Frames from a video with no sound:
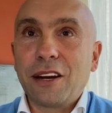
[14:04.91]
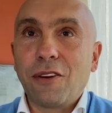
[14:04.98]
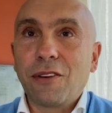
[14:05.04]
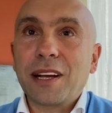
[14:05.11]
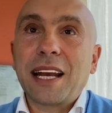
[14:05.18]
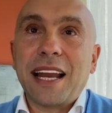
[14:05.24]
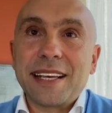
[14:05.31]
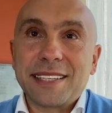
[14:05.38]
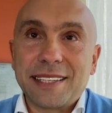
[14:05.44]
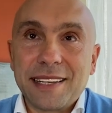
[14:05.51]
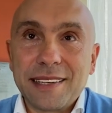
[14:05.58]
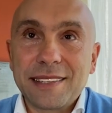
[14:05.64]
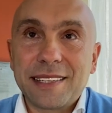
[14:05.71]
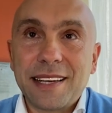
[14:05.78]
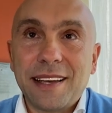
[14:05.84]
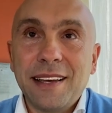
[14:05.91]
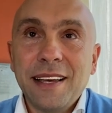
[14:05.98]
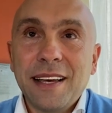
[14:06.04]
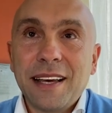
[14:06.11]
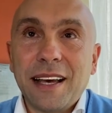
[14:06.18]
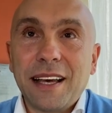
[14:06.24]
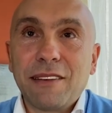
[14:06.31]
you know classes
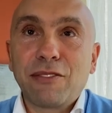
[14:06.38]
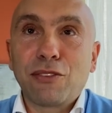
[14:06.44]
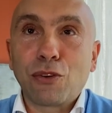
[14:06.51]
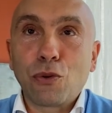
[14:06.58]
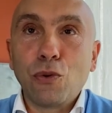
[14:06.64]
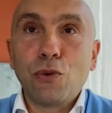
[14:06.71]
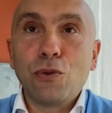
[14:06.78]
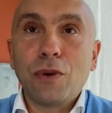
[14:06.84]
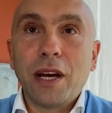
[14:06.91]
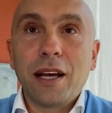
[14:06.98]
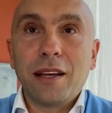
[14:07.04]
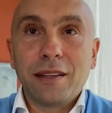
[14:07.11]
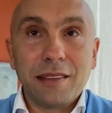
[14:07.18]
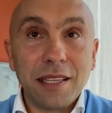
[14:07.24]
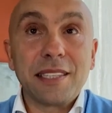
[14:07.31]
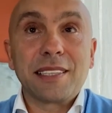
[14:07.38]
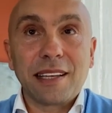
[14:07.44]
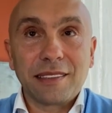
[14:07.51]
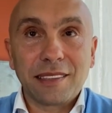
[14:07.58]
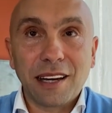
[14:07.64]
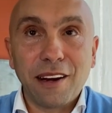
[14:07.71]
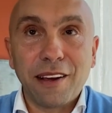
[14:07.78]
uh, through uh,
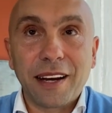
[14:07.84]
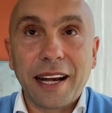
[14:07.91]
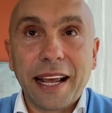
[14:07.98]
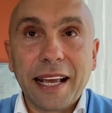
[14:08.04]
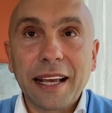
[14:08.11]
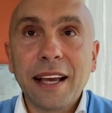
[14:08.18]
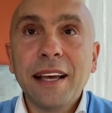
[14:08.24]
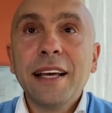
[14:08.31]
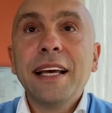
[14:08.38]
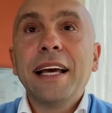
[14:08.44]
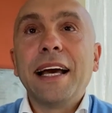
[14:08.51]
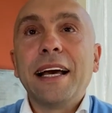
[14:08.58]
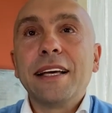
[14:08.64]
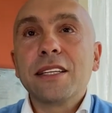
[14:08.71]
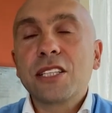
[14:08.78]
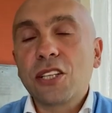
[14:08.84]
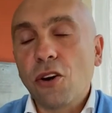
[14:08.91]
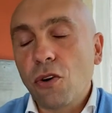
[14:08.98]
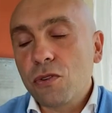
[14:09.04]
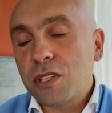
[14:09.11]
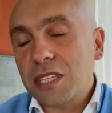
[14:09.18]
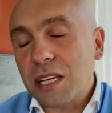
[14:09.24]
distant learning uh,
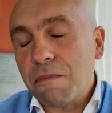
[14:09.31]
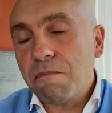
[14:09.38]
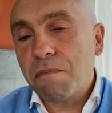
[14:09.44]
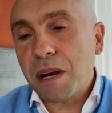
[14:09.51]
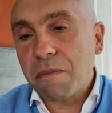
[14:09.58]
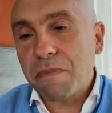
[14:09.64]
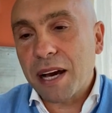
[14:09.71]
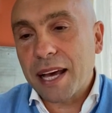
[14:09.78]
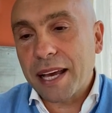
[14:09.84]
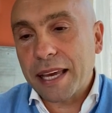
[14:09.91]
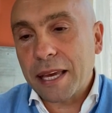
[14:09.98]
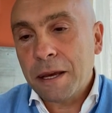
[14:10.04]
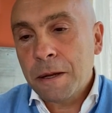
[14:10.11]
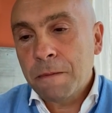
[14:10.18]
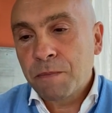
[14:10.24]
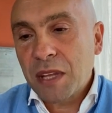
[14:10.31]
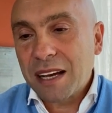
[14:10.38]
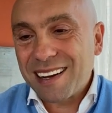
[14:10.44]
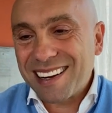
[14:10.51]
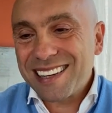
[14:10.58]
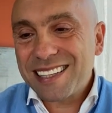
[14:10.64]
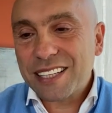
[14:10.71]
so simply by
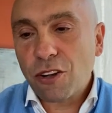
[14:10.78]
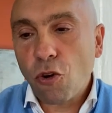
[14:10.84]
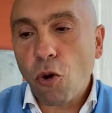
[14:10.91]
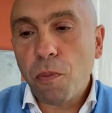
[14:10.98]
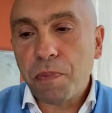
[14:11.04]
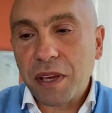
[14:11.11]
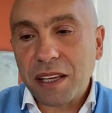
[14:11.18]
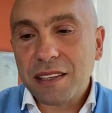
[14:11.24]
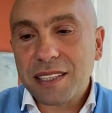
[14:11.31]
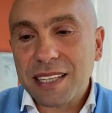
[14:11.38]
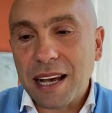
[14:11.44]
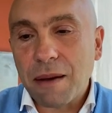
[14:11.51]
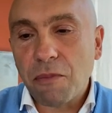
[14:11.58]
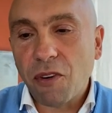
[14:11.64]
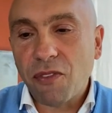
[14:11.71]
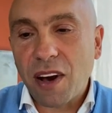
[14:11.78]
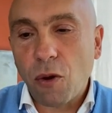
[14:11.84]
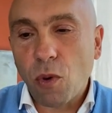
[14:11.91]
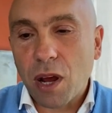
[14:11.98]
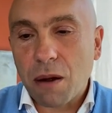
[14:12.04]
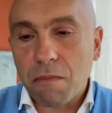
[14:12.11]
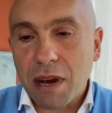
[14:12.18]
rescoping some of
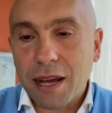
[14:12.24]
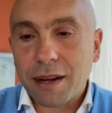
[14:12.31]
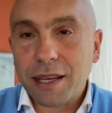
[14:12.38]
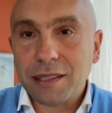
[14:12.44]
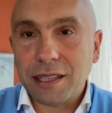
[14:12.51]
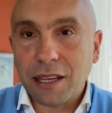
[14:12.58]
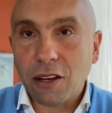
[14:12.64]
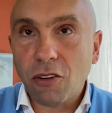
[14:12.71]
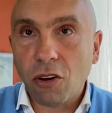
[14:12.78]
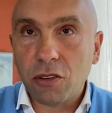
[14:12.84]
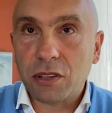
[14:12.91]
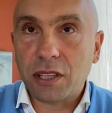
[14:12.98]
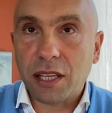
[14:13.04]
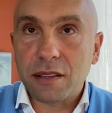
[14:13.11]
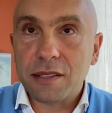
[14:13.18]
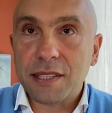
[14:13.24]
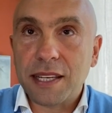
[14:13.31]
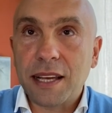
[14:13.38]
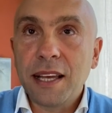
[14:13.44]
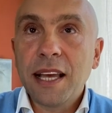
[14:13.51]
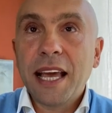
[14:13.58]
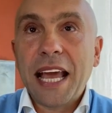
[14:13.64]
our marketing
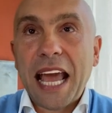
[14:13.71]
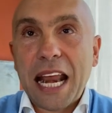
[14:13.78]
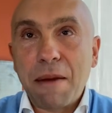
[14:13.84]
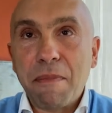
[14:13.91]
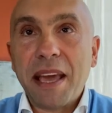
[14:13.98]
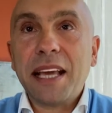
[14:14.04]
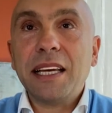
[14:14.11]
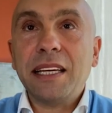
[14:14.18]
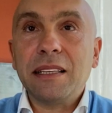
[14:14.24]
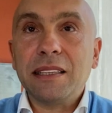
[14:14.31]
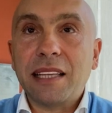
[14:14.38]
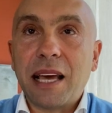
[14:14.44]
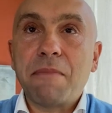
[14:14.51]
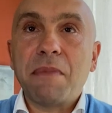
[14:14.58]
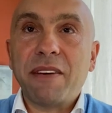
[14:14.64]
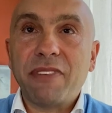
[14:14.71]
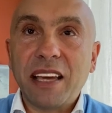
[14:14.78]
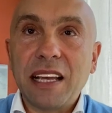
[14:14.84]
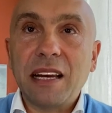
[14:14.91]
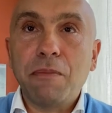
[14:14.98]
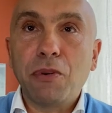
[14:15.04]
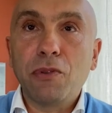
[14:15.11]
contents and making them
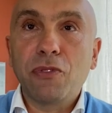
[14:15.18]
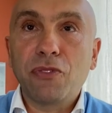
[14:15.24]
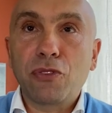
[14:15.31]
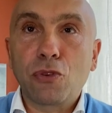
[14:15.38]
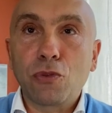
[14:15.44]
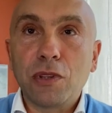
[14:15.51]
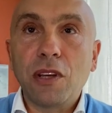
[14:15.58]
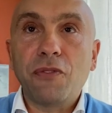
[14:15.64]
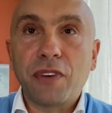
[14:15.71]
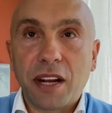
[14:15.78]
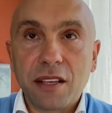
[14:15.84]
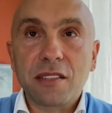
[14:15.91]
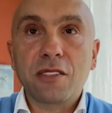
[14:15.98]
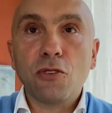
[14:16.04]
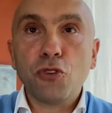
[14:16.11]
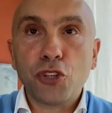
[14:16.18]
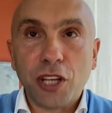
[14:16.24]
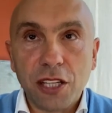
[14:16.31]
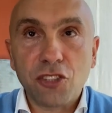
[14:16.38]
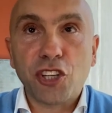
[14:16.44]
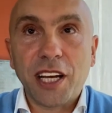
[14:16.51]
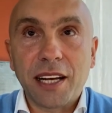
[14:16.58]
available through different
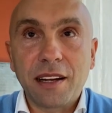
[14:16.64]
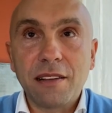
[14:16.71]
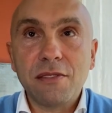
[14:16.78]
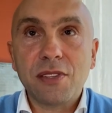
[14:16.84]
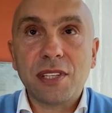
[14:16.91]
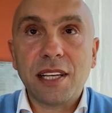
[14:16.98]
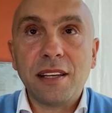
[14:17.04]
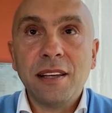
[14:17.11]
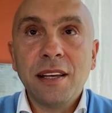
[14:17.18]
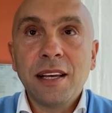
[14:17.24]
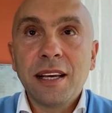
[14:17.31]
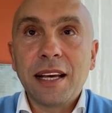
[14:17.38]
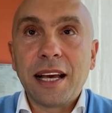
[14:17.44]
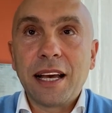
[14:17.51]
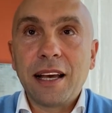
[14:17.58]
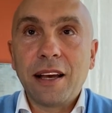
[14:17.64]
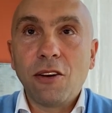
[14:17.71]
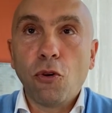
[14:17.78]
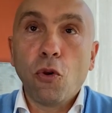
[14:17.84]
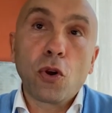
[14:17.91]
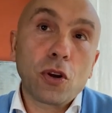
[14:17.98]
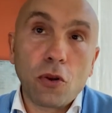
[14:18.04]
social channels uh,
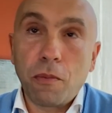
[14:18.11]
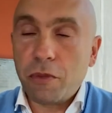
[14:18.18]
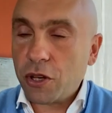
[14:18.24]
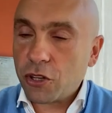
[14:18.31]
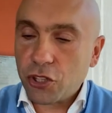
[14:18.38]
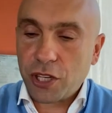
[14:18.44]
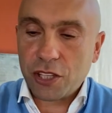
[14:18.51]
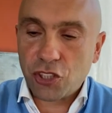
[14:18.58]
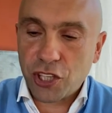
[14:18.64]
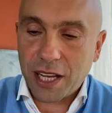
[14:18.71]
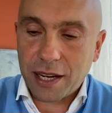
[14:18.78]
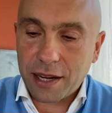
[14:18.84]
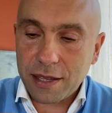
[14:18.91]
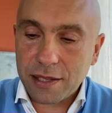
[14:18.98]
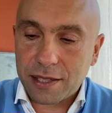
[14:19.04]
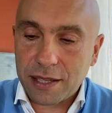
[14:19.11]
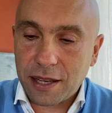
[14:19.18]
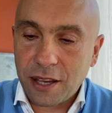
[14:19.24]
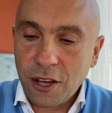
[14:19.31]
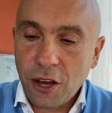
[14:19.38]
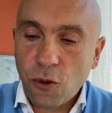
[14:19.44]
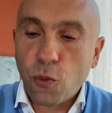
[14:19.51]
or commercial channels
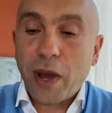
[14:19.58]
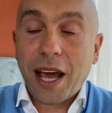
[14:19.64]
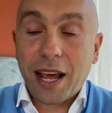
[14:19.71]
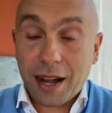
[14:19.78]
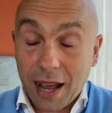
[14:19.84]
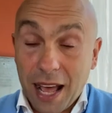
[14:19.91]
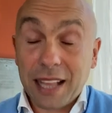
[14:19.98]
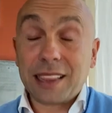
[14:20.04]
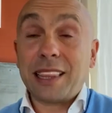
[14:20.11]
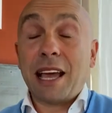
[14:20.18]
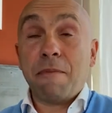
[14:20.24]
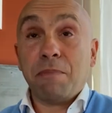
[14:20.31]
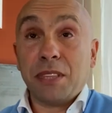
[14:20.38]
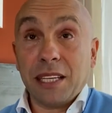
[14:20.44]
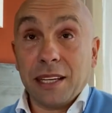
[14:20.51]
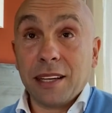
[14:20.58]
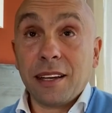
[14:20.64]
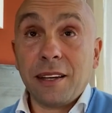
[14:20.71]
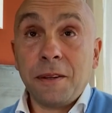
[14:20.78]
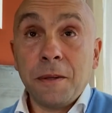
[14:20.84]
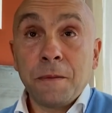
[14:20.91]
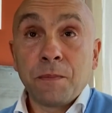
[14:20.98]
uh, we are attempting
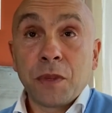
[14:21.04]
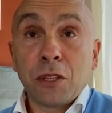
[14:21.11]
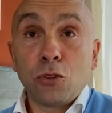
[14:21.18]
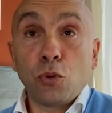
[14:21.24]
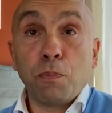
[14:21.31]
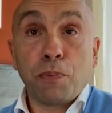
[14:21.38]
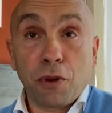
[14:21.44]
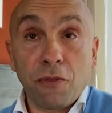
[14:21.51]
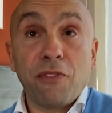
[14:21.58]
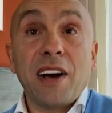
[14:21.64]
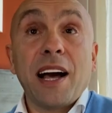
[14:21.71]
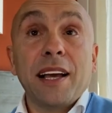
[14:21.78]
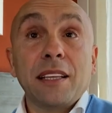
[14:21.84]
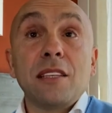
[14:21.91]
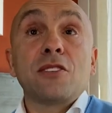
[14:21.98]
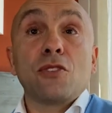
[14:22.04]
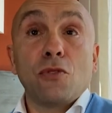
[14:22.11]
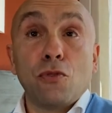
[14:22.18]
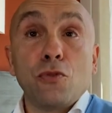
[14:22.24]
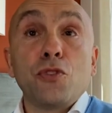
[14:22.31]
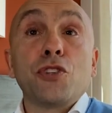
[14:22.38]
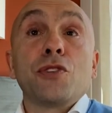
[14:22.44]
to provide
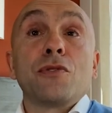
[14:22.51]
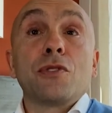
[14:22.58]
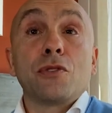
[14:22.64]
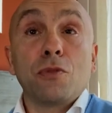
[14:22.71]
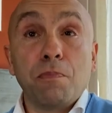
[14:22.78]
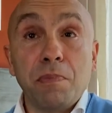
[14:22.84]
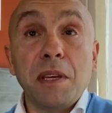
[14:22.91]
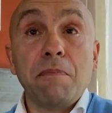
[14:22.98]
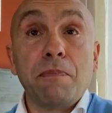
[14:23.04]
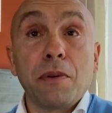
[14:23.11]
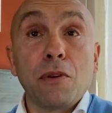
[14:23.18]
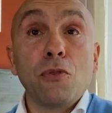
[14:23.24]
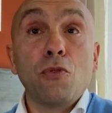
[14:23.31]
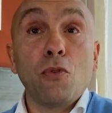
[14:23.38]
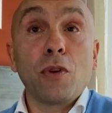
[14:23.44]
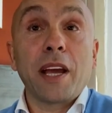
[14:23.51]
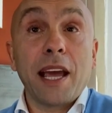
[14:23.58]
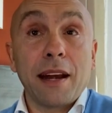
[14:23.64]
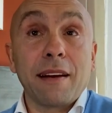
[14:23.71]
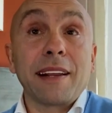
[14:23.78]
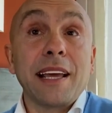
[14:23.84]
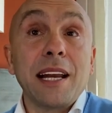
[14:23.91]
solutions to people who
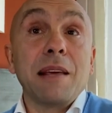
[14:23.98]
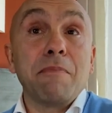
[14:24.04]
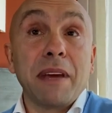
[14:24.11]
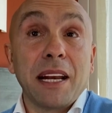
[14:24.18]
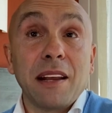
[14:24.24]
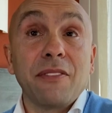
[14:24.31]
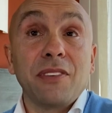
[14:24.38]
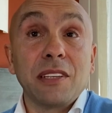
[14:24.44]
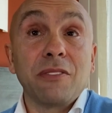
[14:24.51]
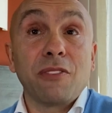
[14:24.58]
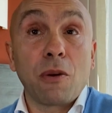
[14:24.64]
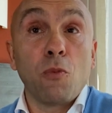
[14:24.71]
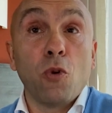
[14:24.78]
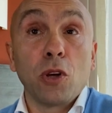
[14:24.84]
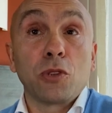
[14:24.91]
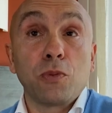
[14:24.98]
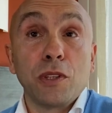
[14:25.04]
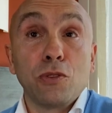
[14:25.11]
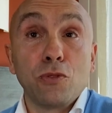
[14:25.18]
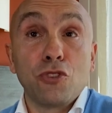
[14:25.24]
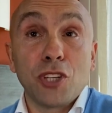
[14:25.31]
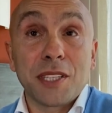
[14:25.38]
can really benefit from what
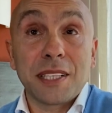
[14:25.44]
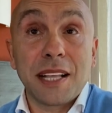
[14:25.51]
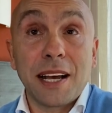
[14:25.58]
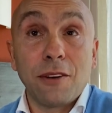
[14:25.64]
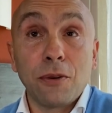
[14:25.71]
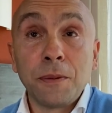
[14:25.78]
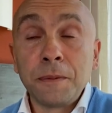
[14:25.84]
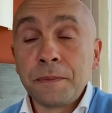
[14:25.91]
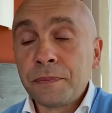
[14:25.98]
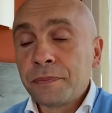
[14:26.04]
we do just now